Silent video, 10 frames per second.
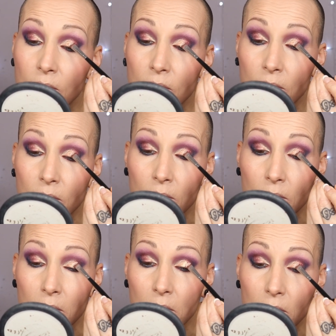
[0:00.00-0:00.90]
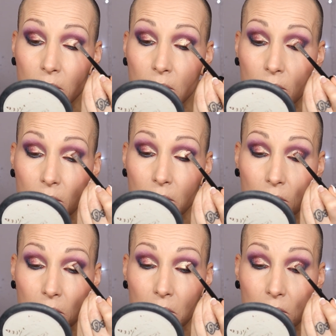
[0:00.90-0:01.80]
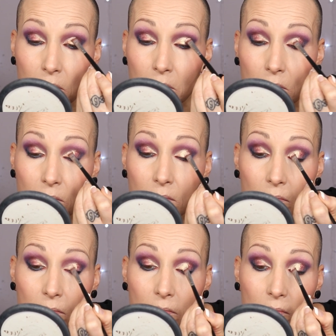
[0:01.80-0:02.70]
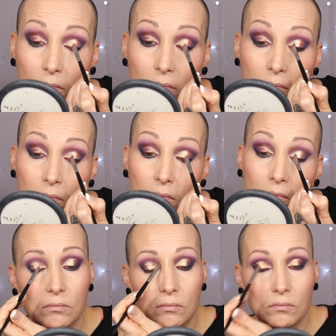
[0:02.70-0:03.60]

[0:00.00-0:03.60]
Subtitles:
(no one is talking)